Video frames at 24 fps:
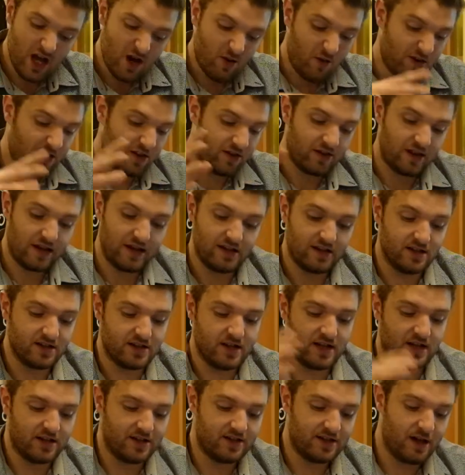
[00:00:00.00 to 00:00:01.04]
whether things
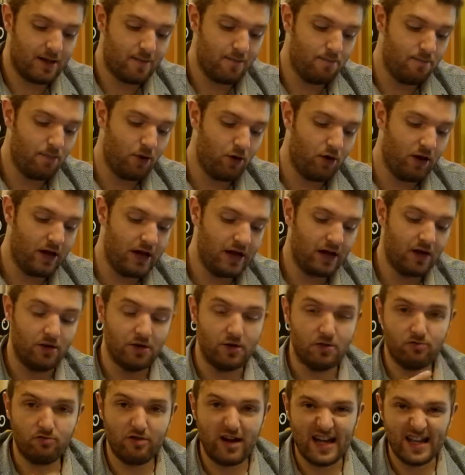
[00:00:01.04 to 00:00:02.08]
that's like bullying on
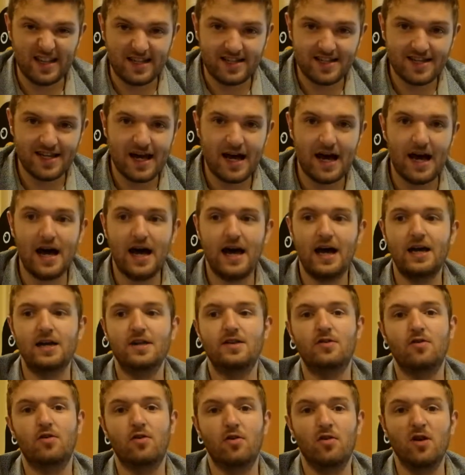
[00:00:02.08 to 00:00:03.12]
the red
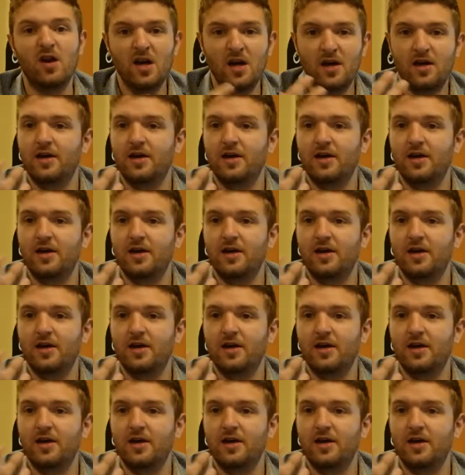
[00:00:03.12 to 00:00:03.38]
side, or